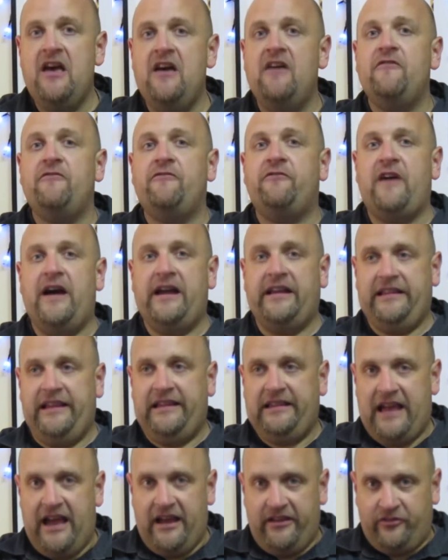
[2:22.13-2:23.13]
Finally,
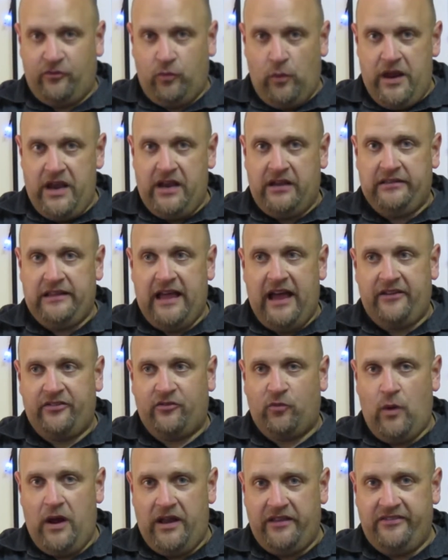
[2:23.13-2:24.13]
last
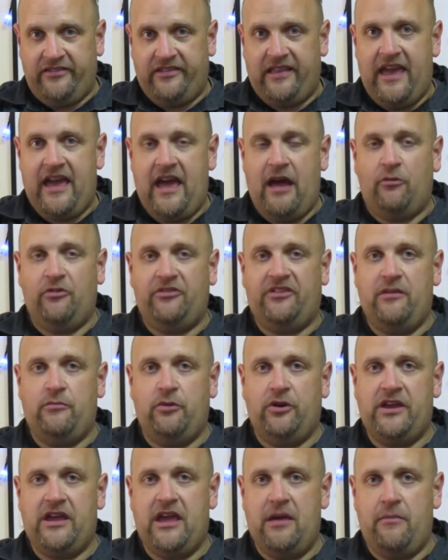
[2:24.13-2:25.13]
Wednesday, I was able
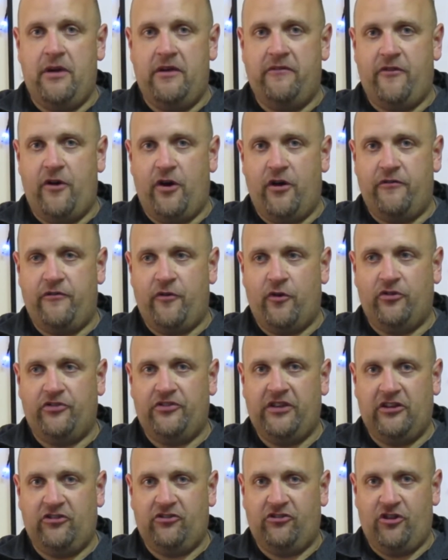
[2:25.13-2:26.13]
to get my very first
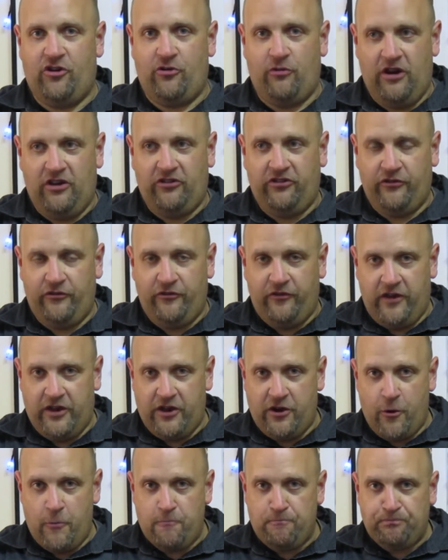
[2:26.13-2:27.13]
Next Generation
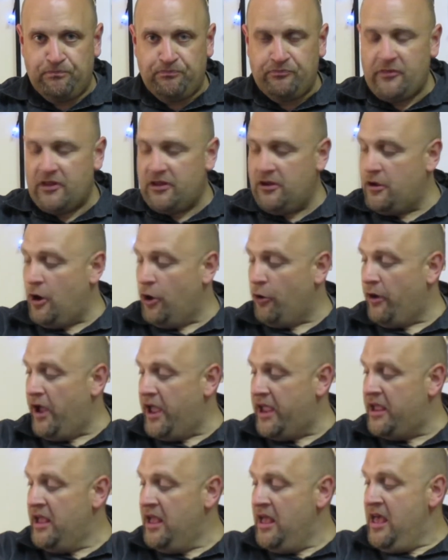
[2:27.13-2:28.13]
figure. All
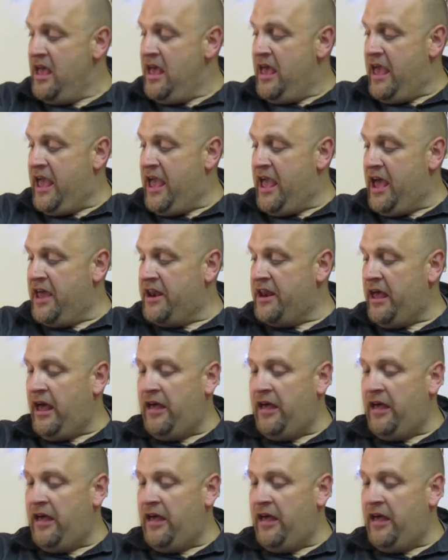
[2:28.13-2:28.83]
right, and